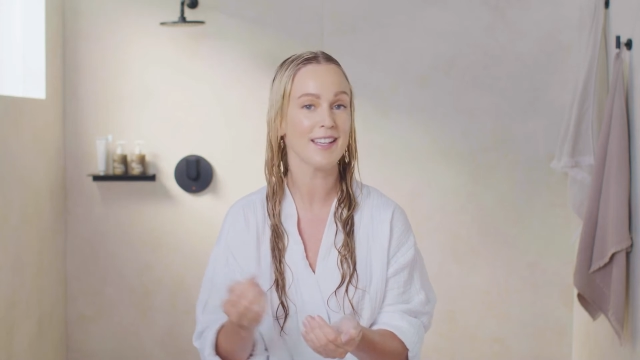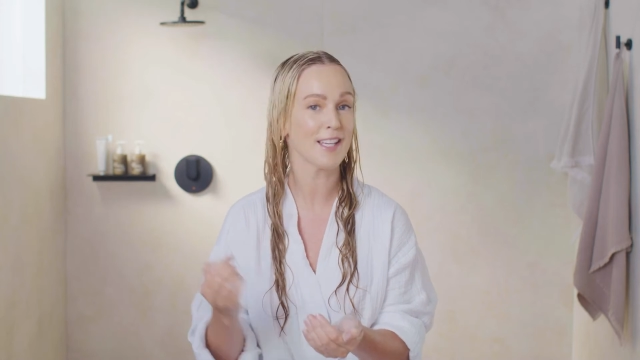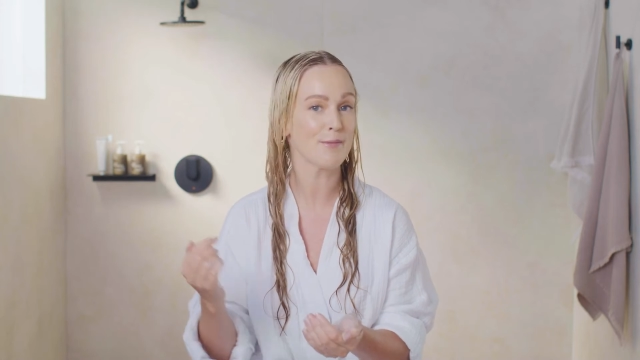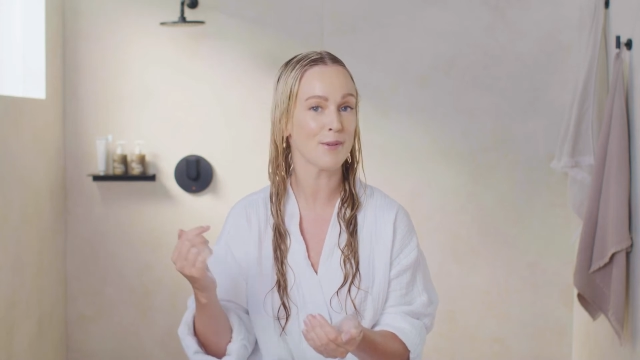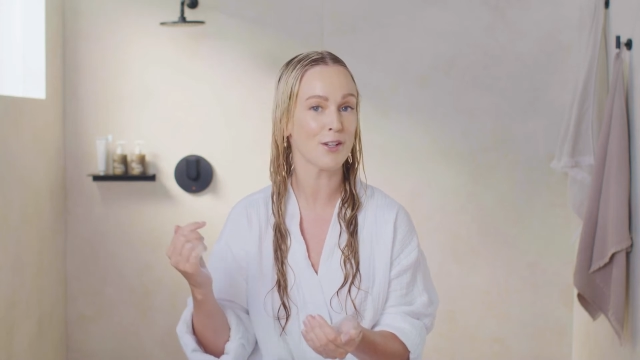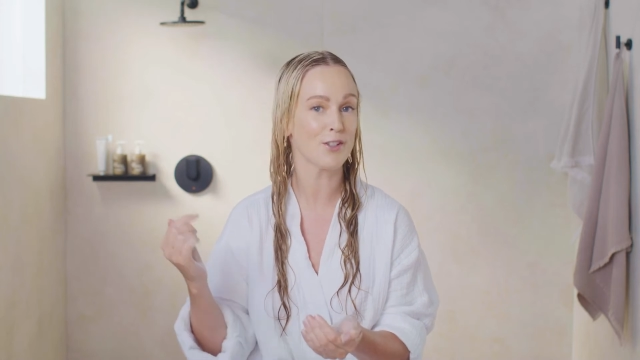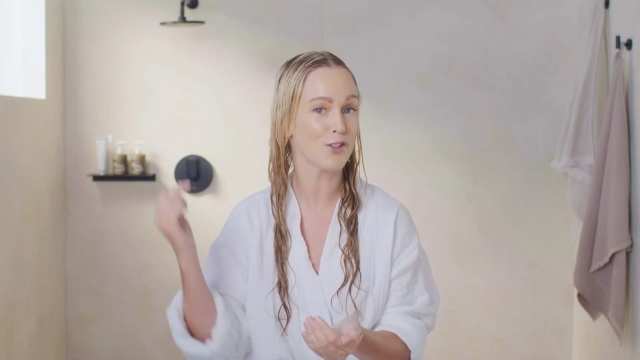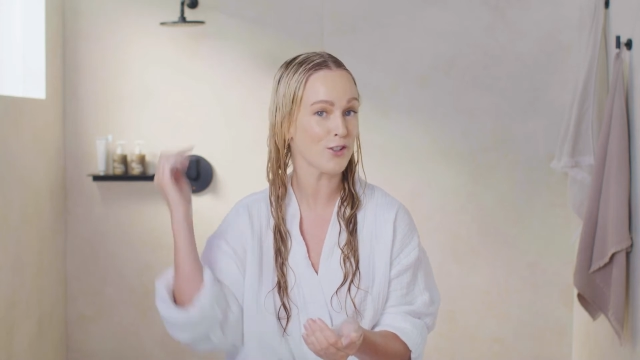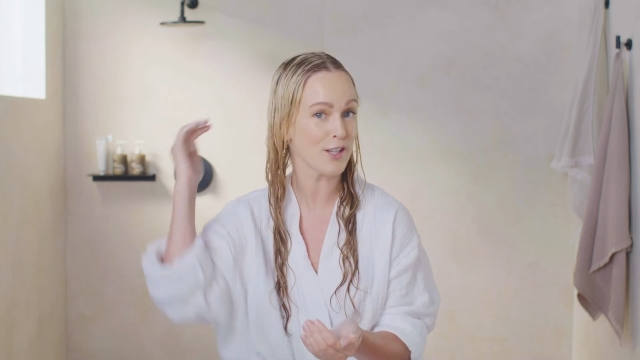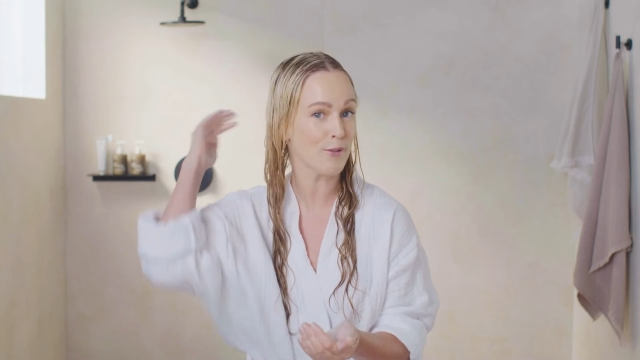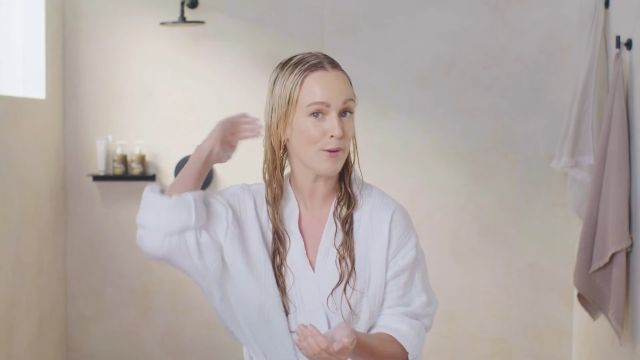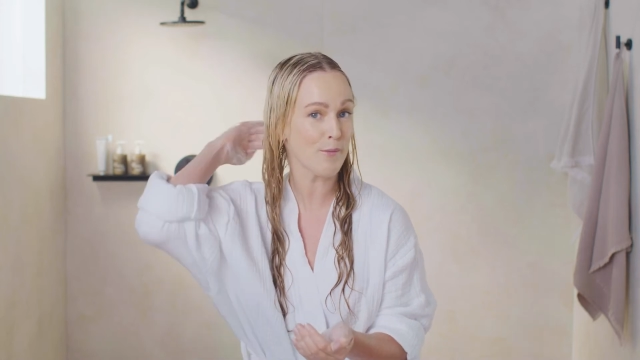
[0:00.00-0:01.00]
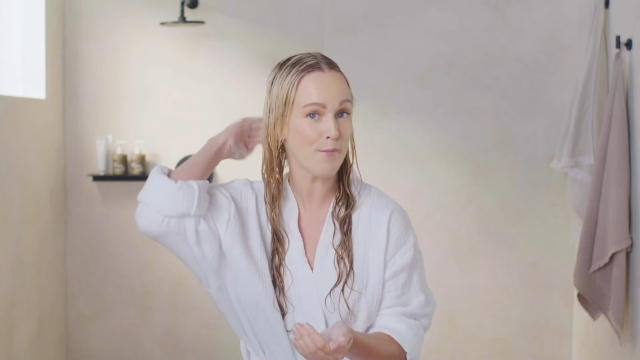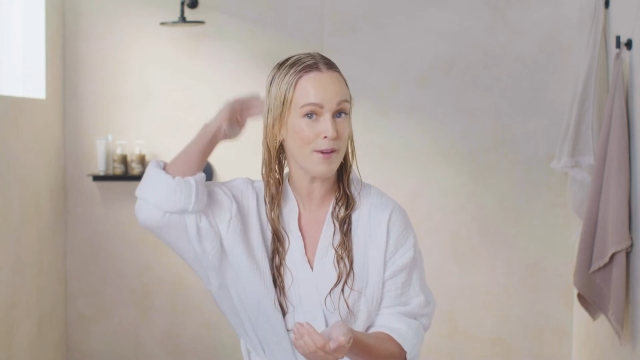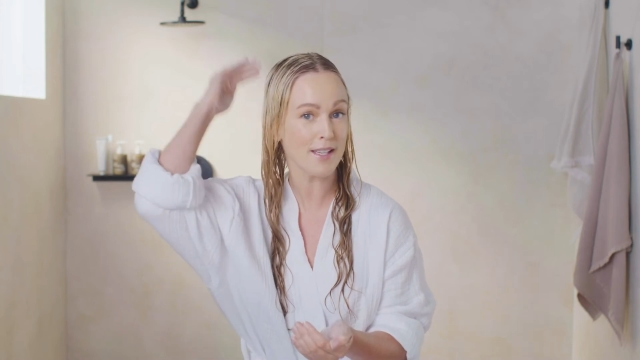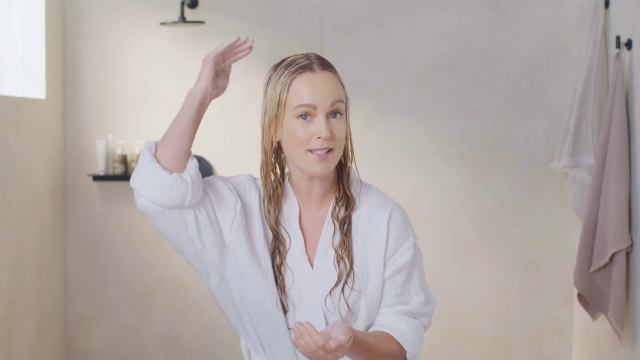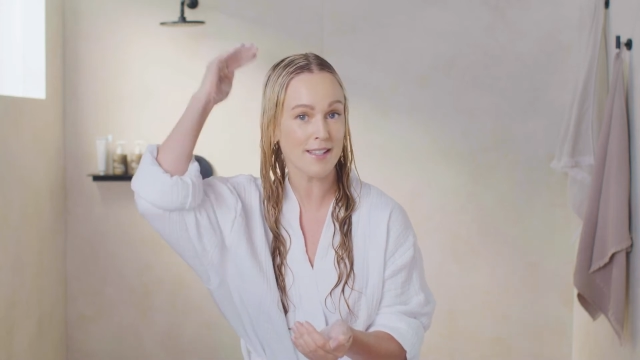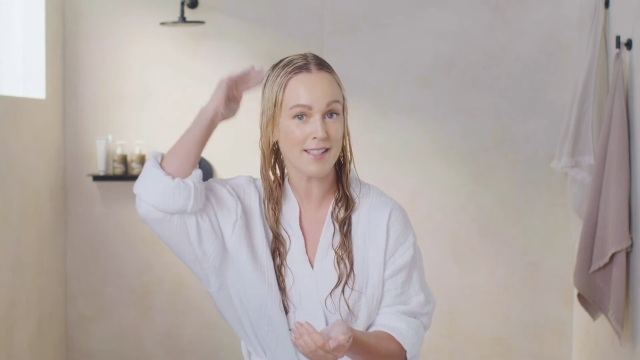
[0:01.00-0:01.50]
is because usually we
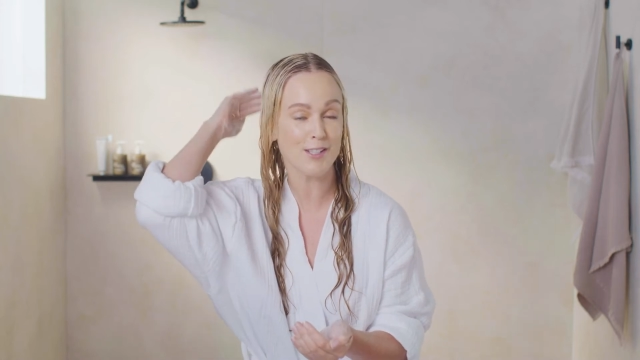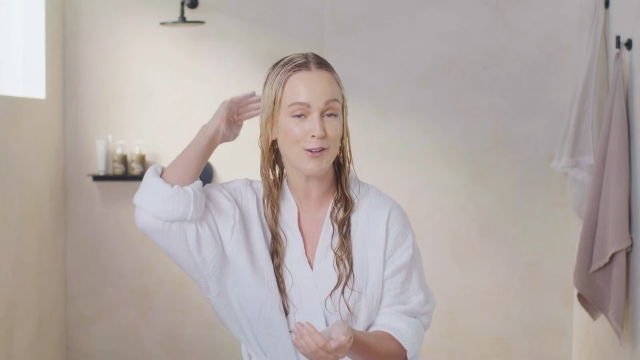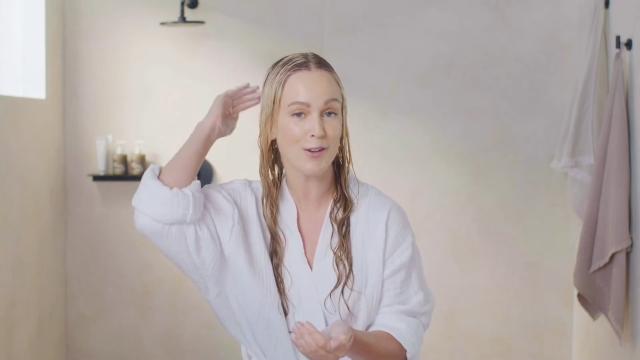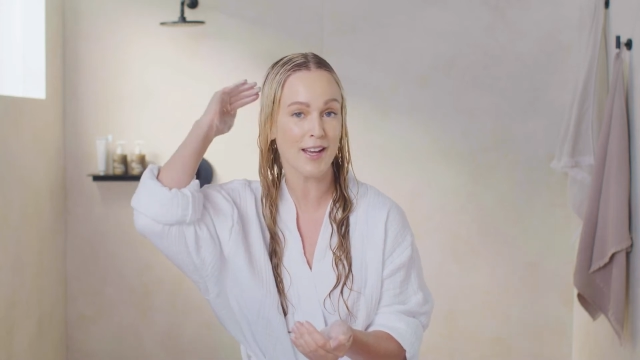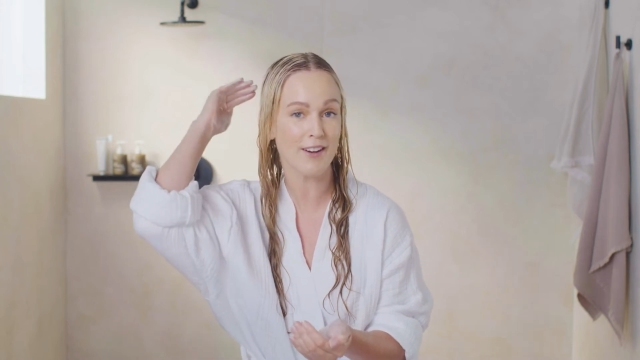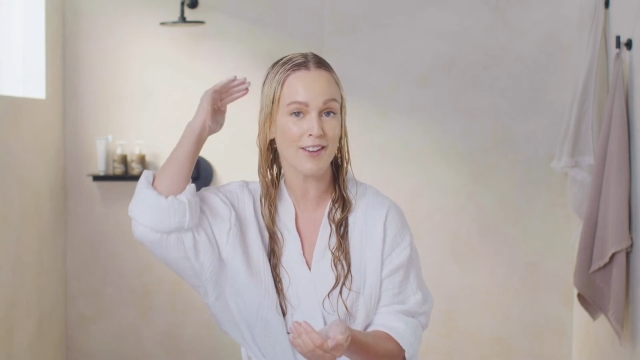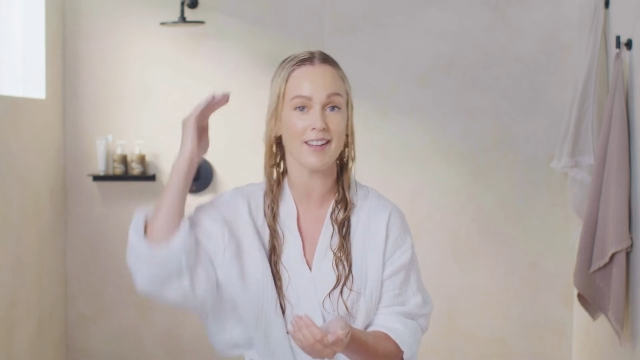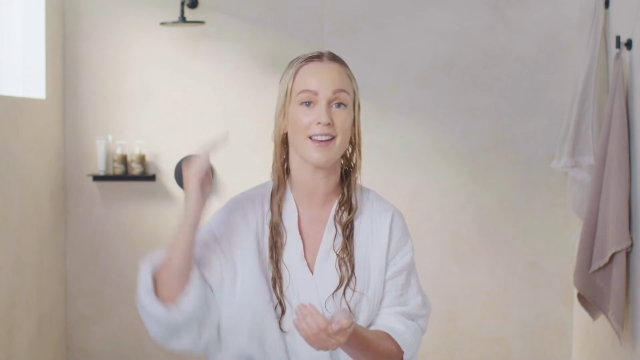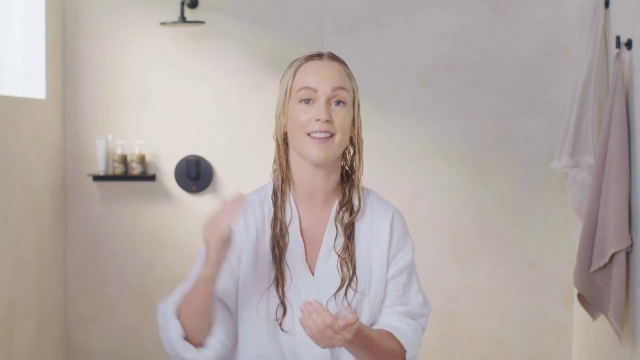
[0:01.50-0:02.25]
miss this whole area